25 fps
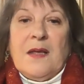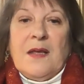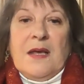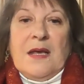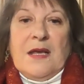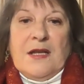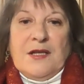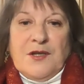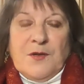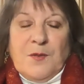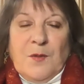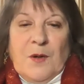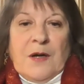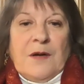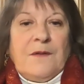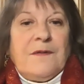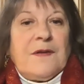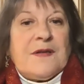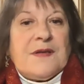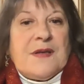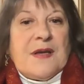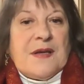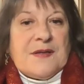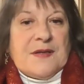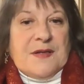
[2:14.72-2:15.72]
Each one of
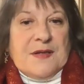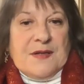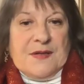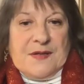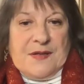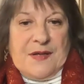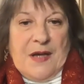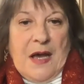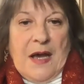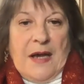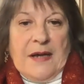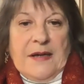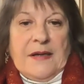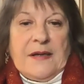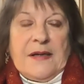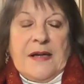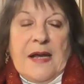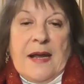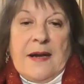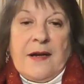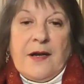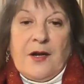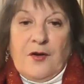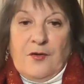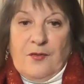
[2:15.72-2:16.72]
us has decided
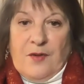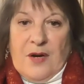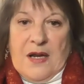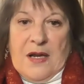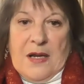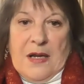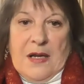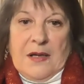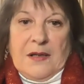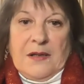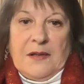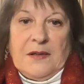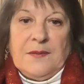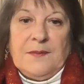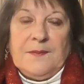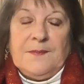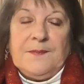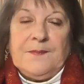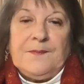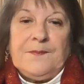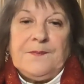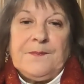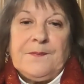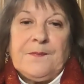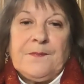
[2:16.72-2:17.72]
and agreed.
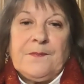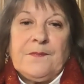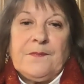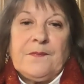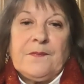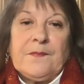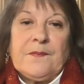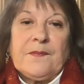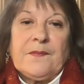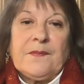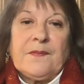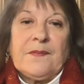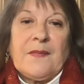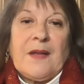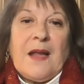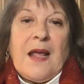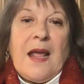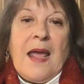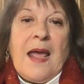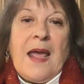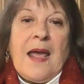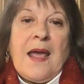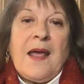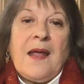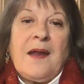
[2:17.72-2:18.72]

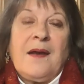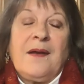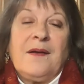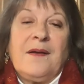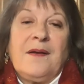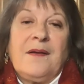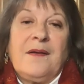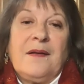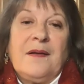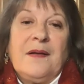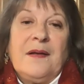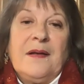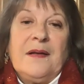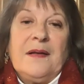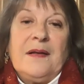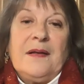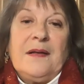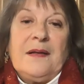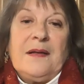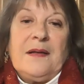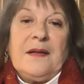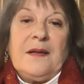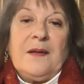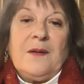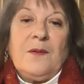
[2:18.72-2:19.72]
And
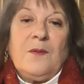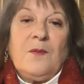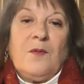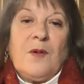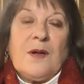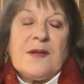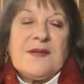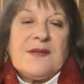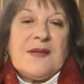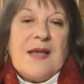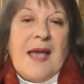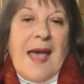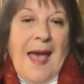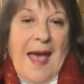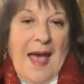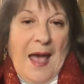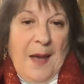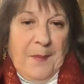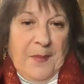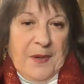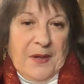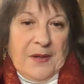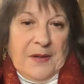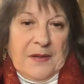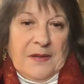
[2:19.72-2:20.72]
what's
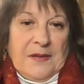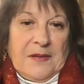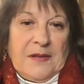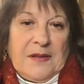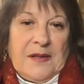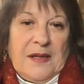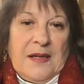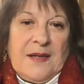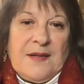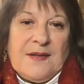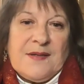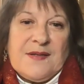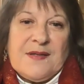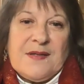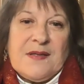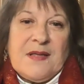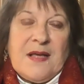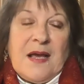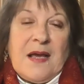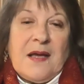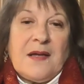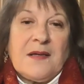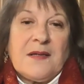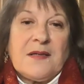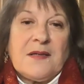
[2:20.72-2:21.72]
happened is
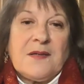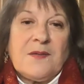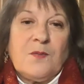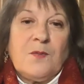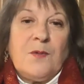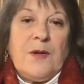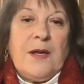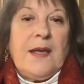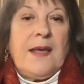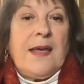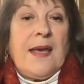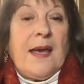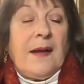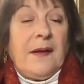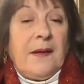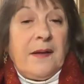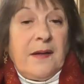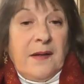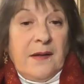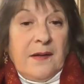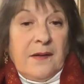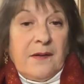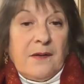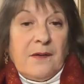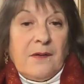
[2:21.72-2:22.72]
that we get
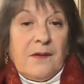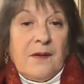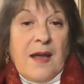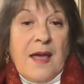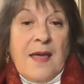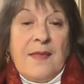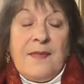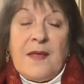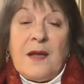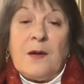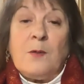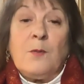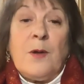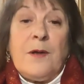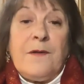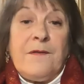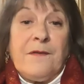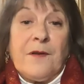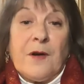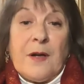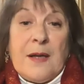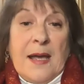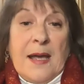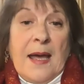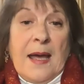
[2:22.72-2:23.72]
here and then we
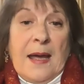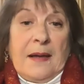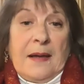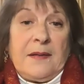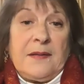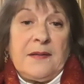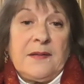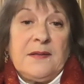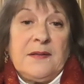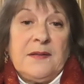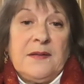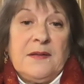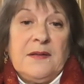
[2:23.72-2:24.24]
forget.